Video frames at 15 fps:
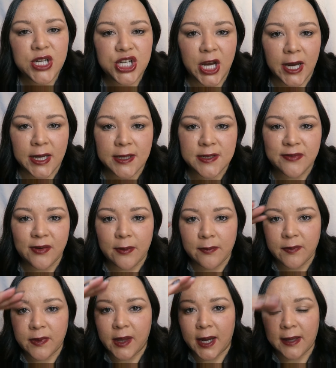change
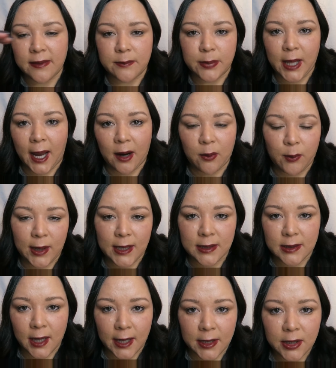from like the black
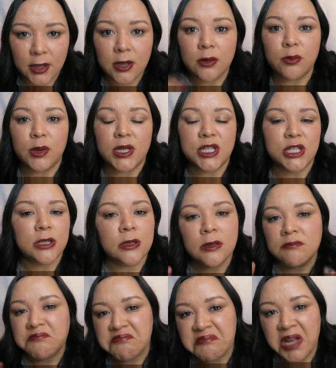winged liner, which
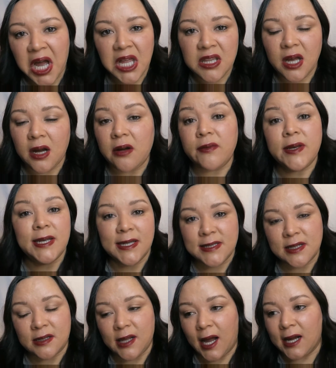I love.
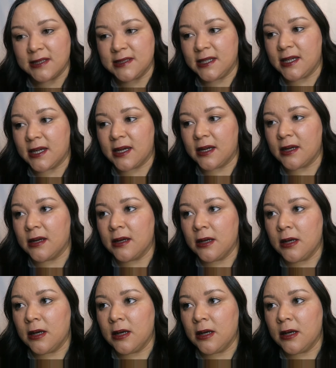It's a classic.